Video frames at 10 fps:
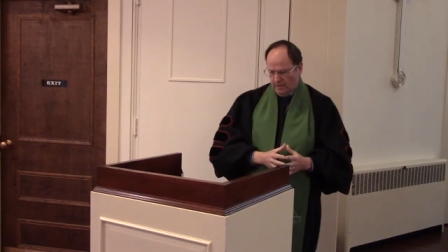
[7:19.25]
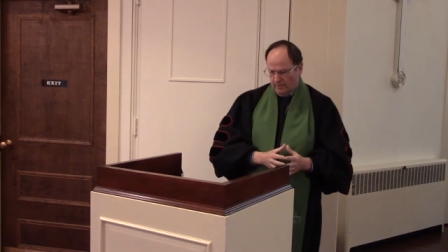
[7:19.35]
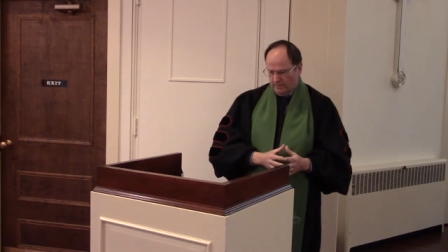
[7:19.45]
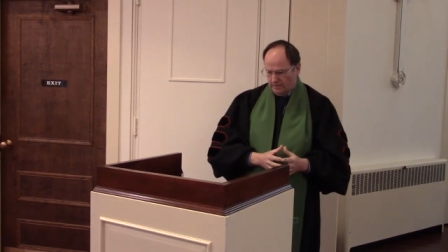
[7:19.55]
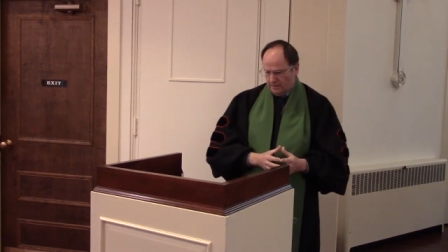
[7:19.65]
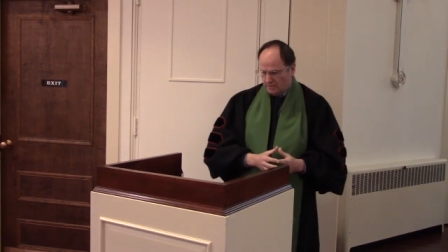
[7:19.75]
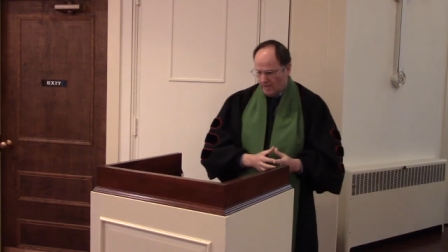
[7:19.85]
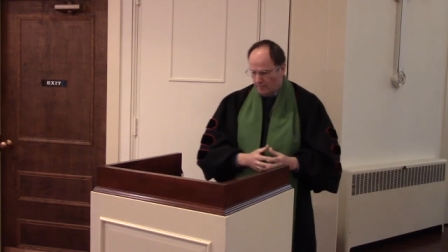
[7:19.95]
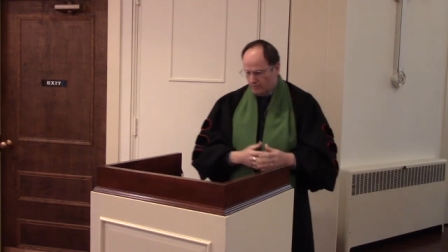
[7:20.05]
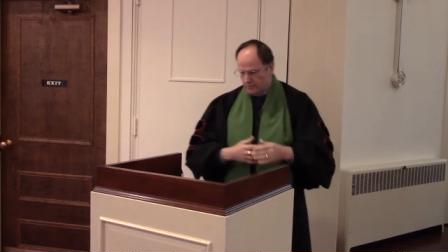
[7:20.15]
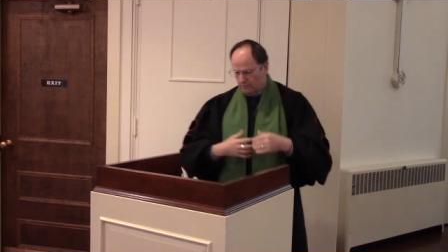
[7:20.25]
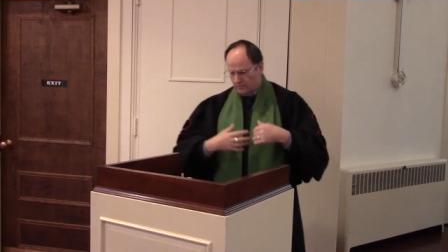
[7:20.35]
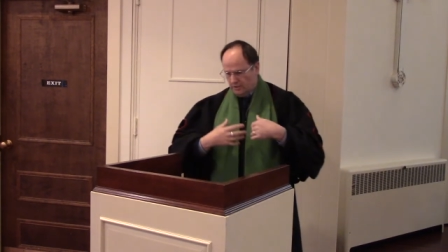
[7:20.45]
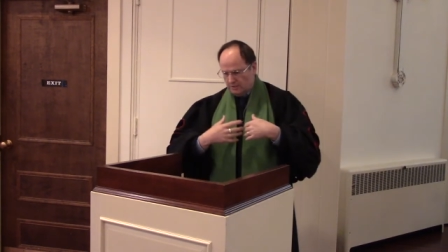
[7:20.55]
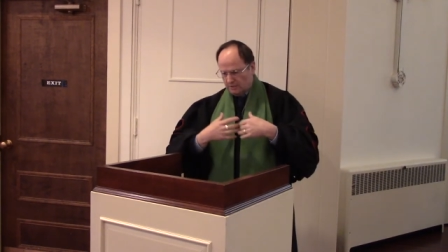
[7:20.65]
When the disciples told
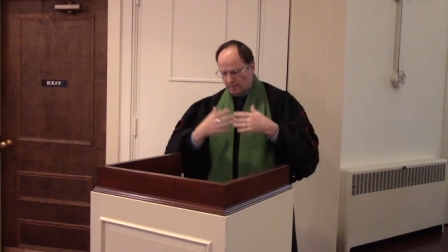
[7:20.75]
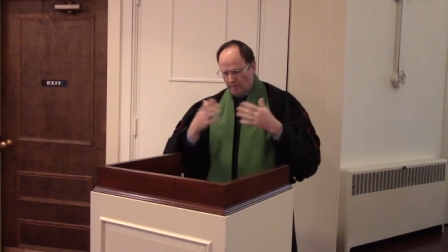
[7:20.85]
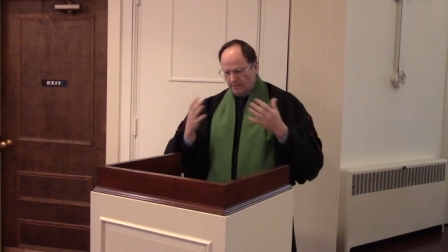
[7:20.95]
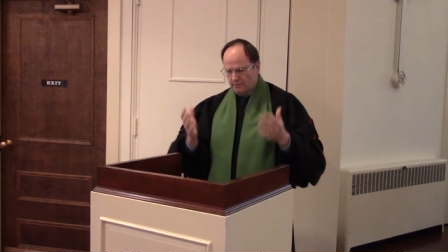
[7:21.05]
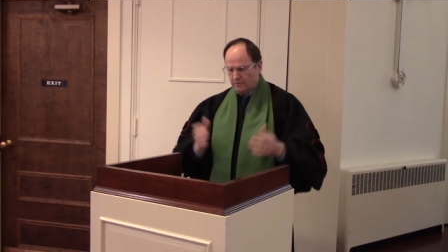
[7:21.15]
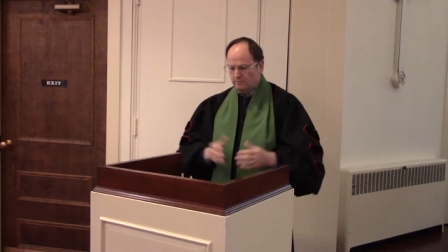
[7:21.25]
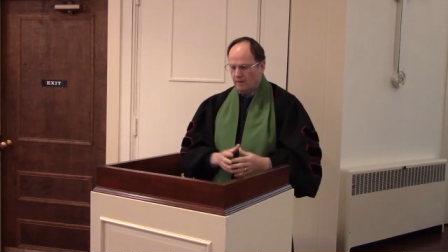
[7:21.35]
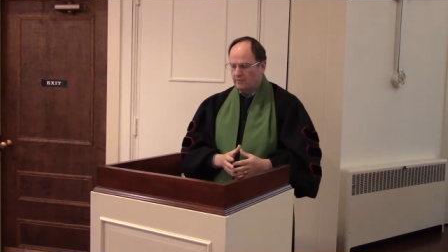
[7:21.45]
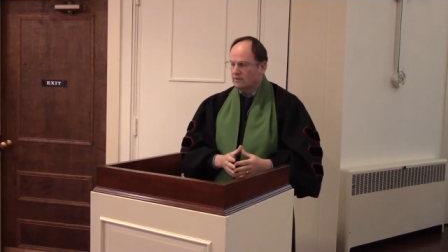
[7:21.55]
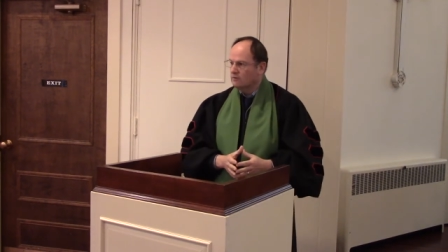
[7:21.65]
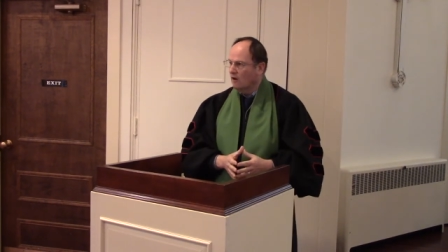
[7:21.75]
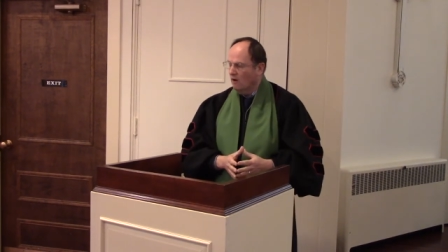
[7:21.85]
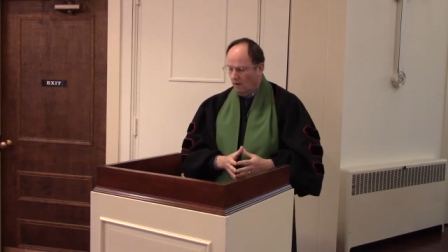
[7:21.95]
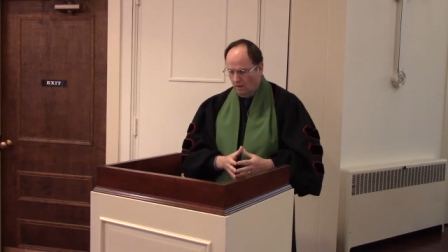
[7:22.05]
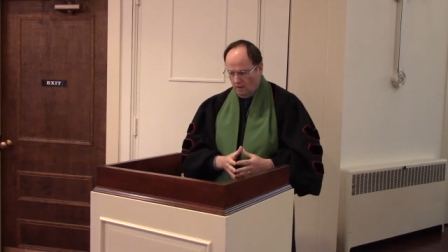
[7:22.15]
Jesus about Peter's
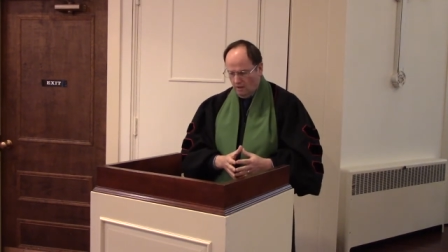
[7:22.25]
mother-in-law,